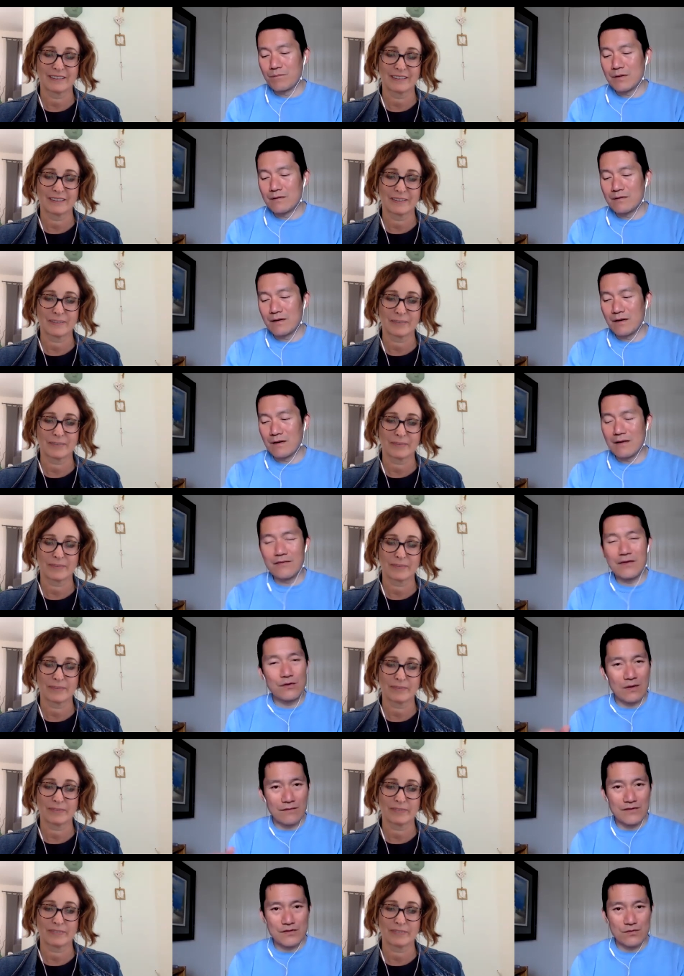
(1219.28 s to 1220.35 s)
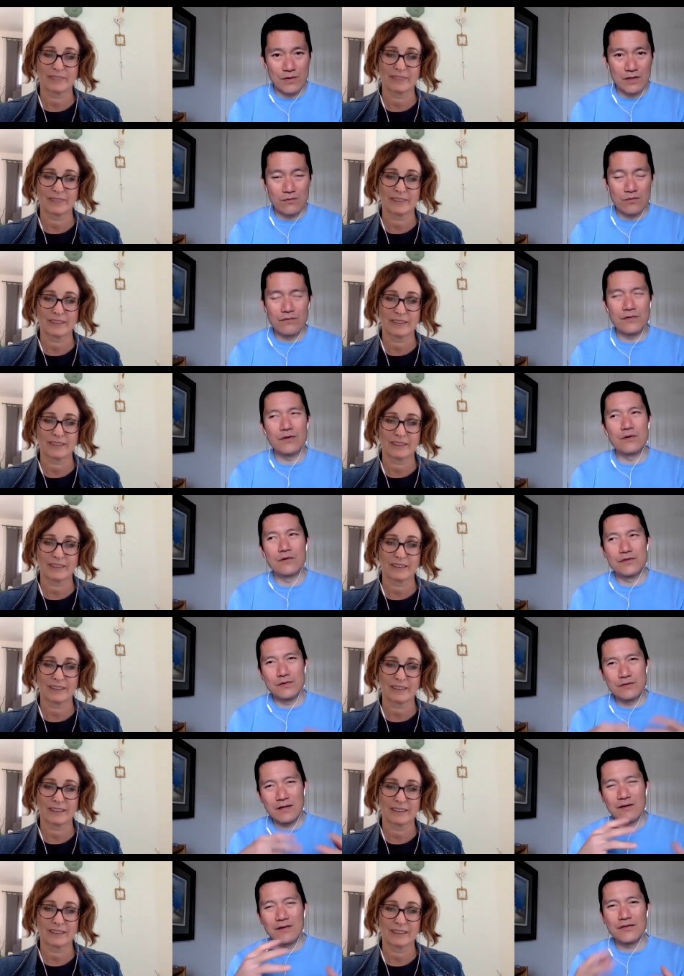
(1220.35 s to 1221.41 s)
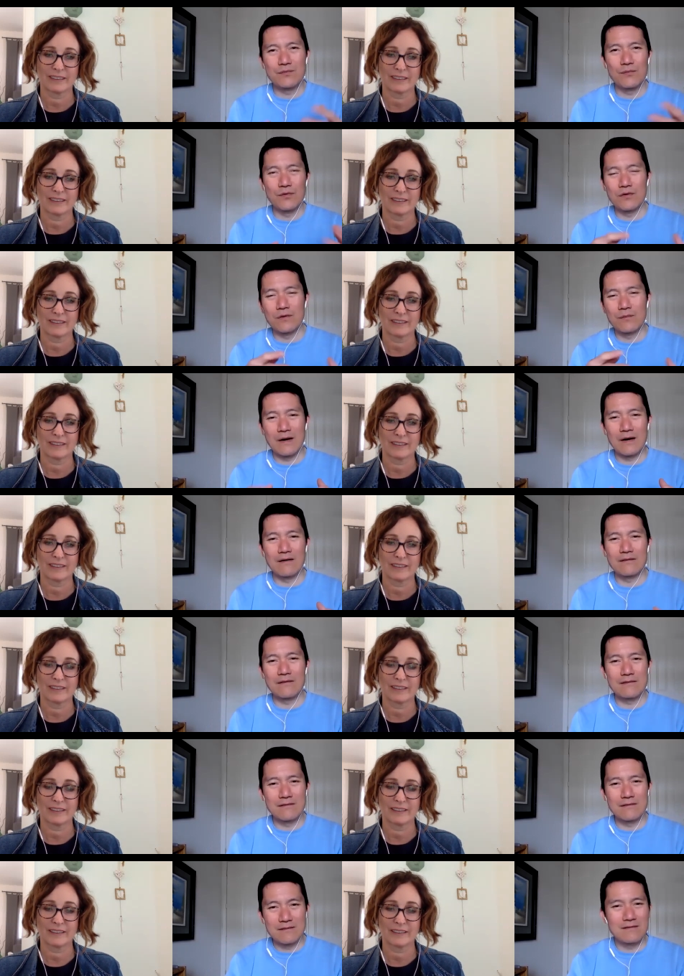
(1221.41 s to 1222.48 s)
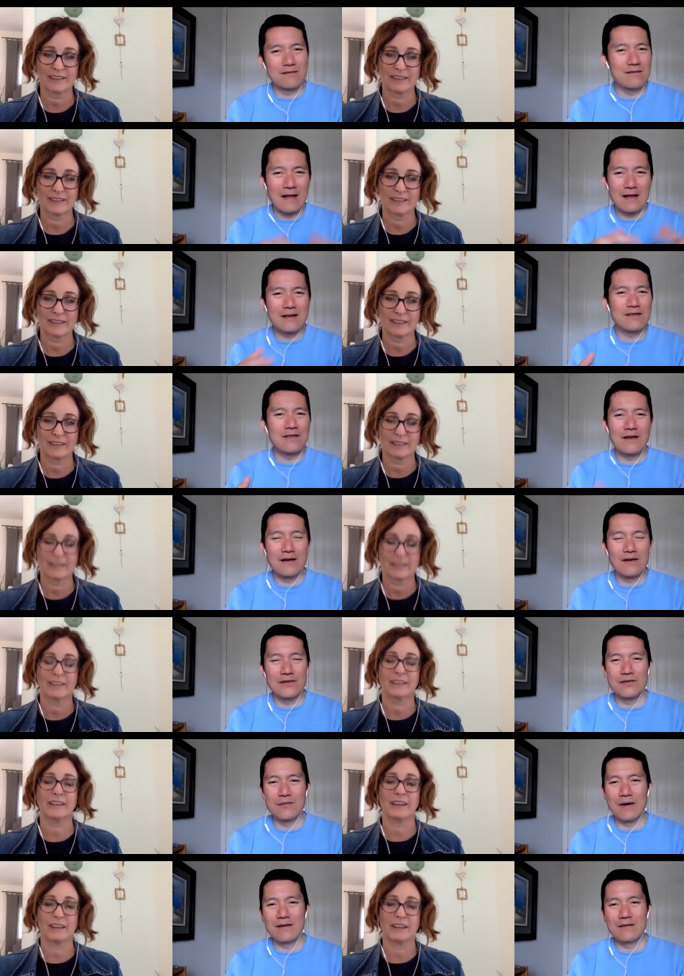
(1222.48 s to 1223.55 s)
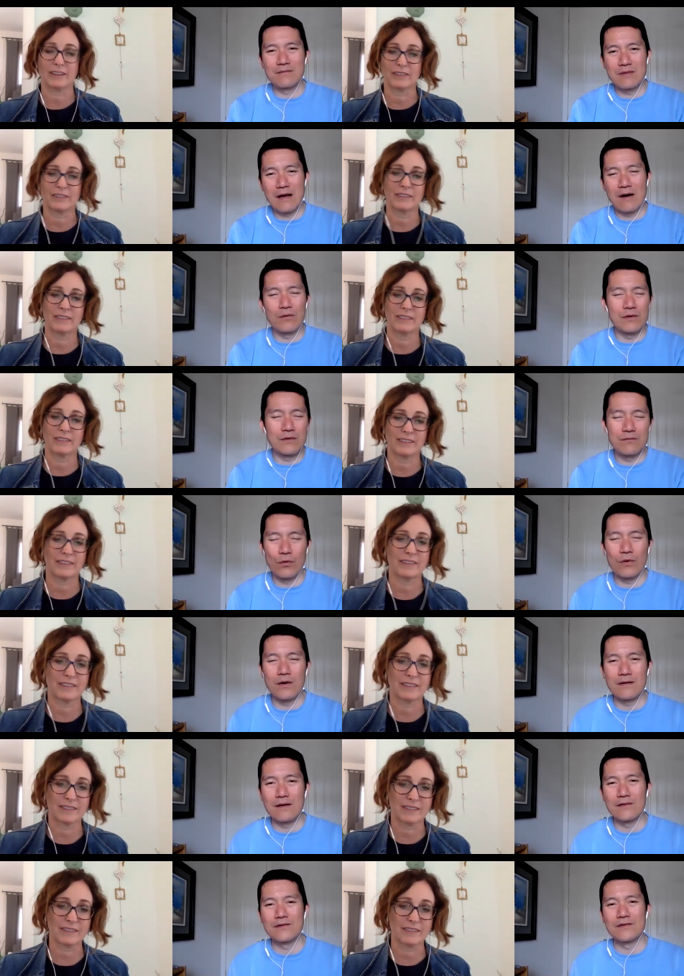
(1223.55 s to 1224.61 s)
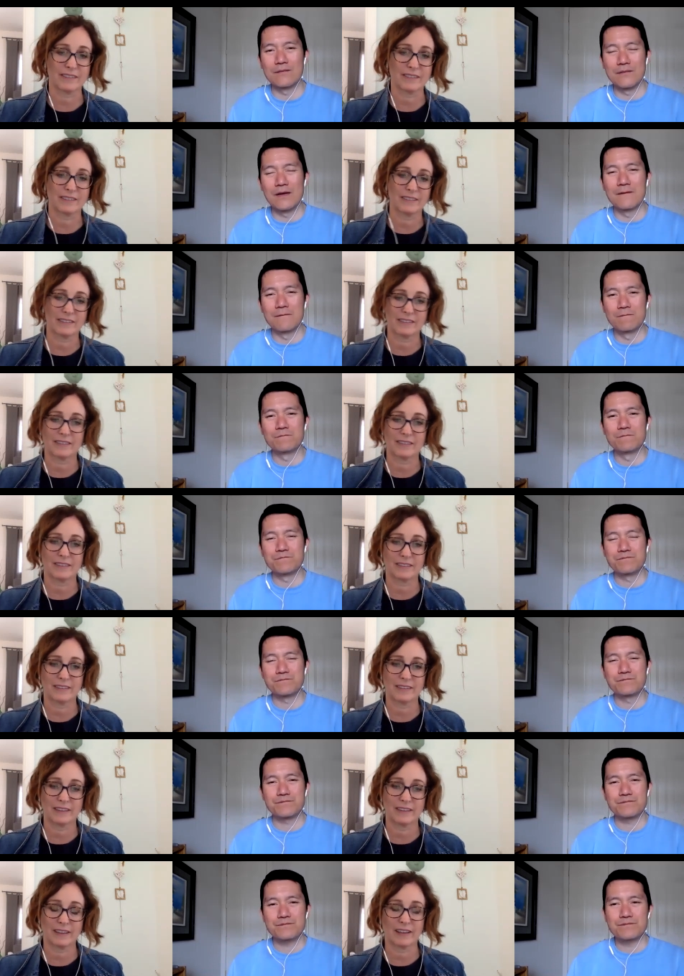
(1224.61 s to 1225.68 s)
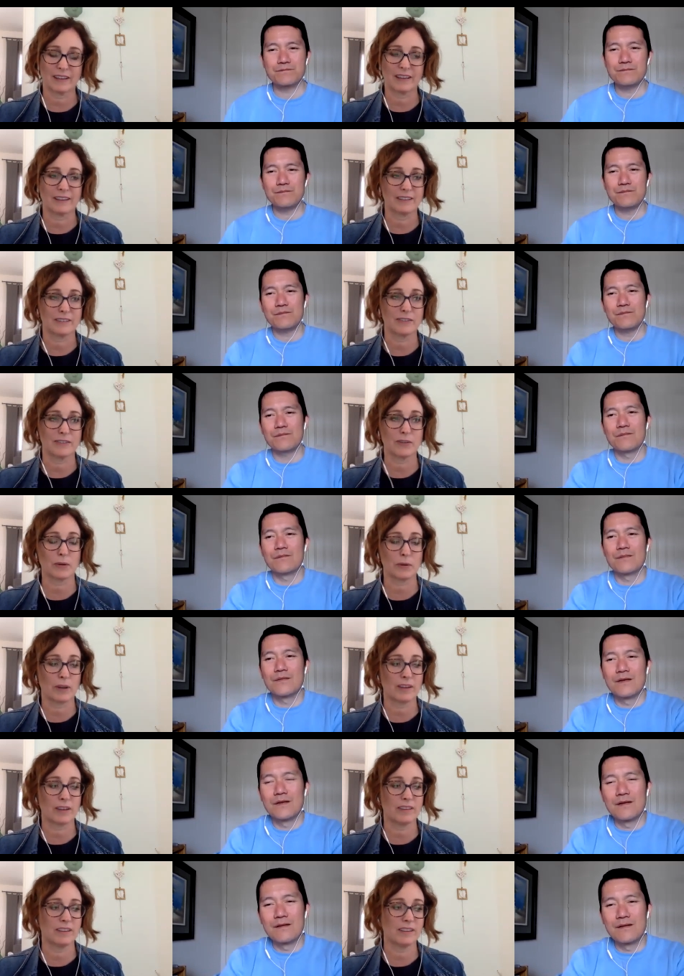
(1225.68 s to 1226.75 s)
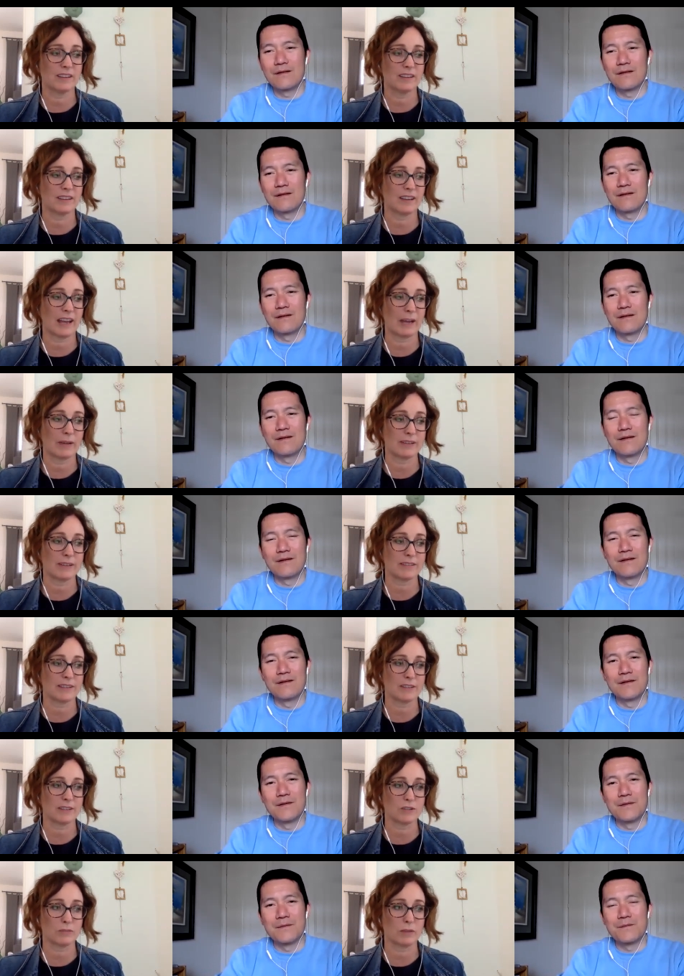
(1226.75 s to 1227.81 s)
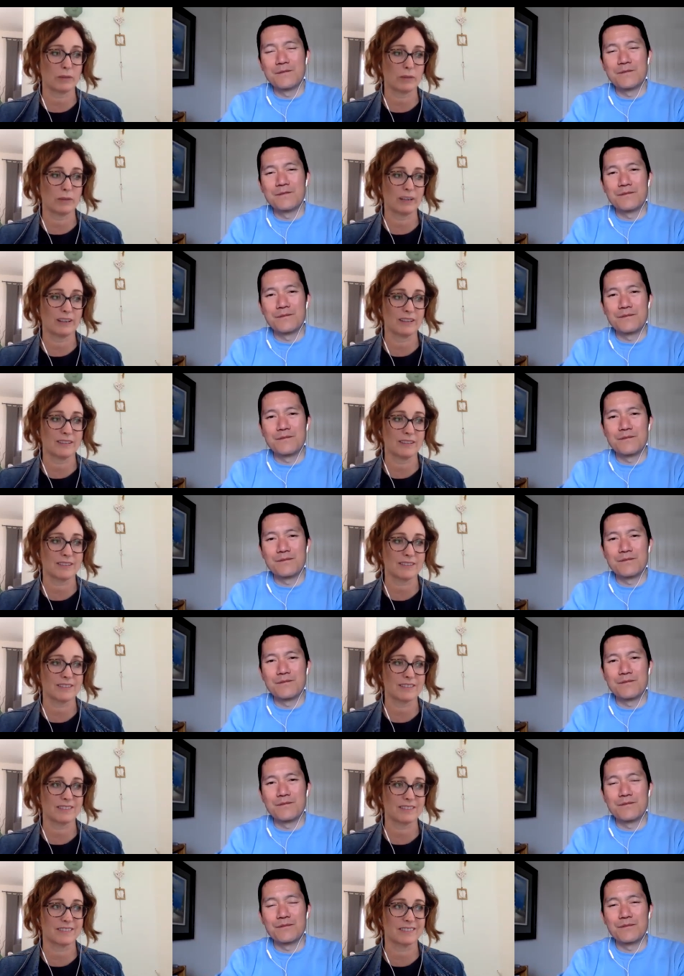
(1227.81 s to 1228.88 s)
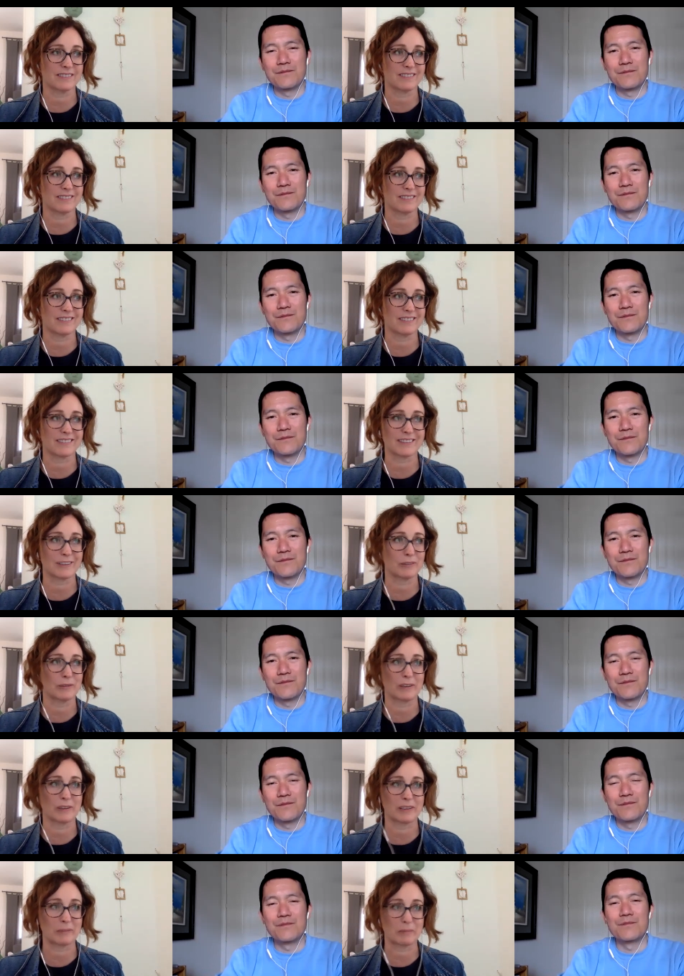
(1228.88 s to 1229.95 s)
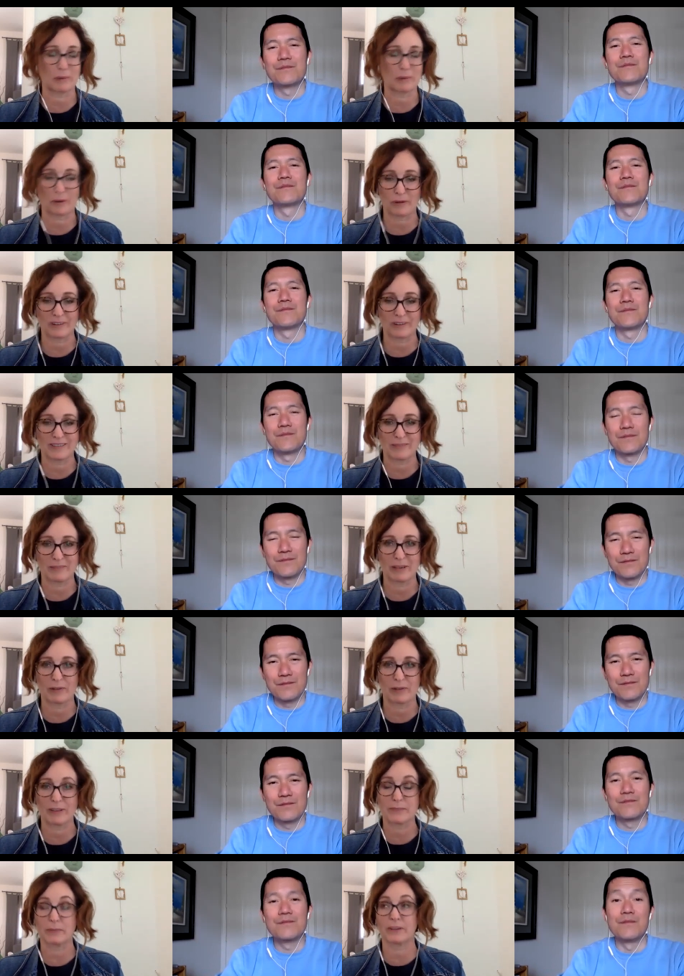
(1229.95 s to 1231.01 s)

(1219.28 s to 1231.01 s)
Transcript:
Speaker 1: but uh, and then you have this weekly review. So tell us more about anything else yeah. about how we organize. The, yeah.
Speaker 2: Yeah. So I think how I schedule my week is is still a work in progress in many ways, but